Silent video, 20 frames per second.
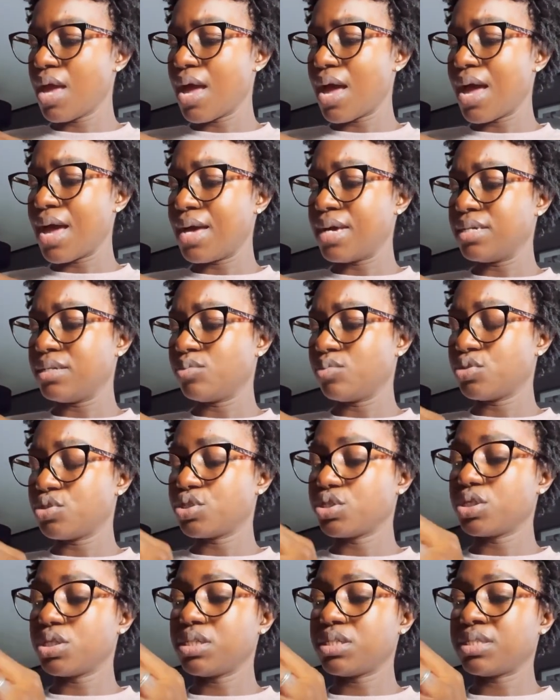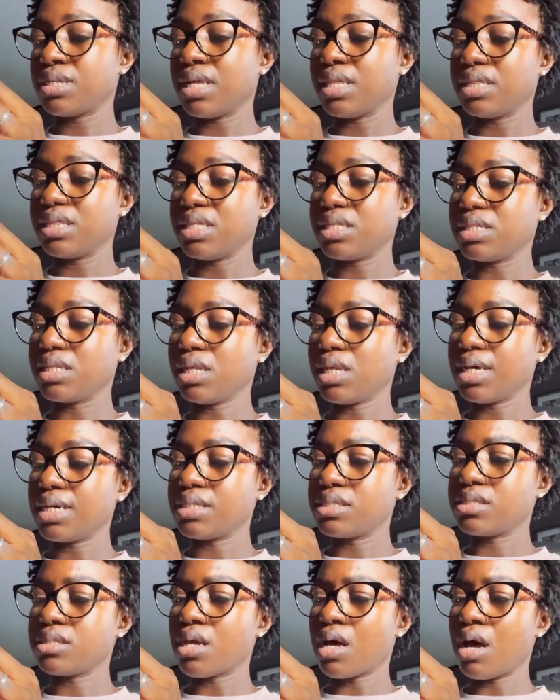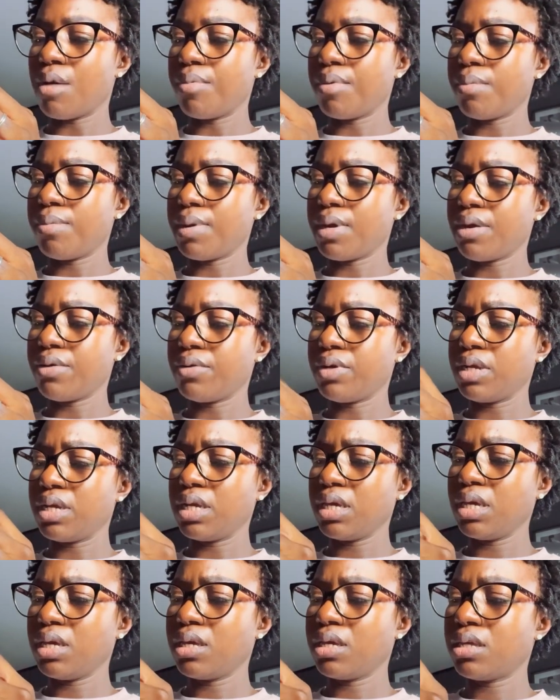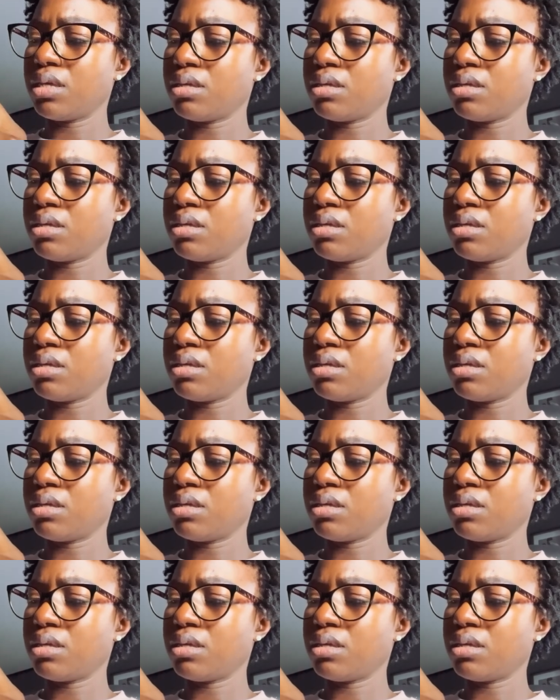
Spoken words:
And what's good is that this lights up apparently.